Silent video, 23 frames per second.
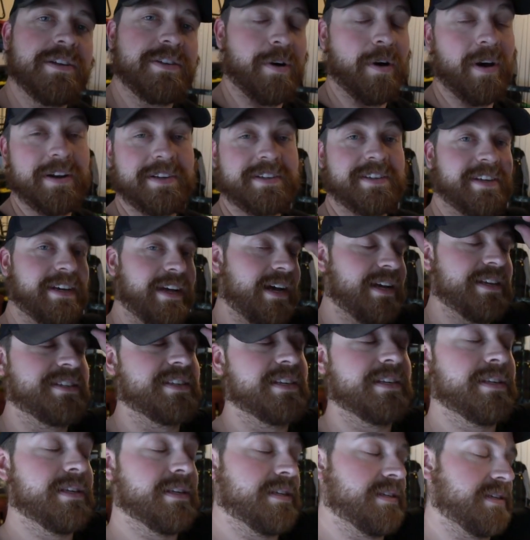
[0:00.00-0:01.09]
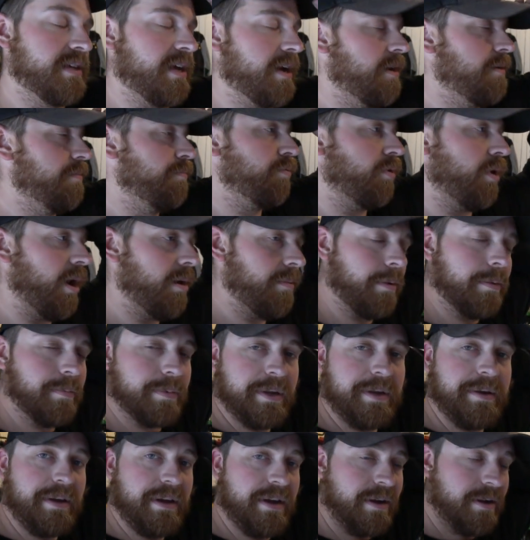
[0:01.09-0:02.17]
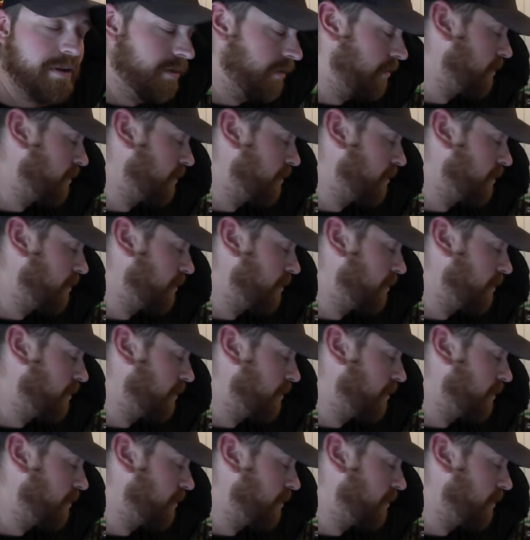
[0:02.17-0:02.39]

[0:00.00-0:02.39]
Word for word: So honestly guys, this is probably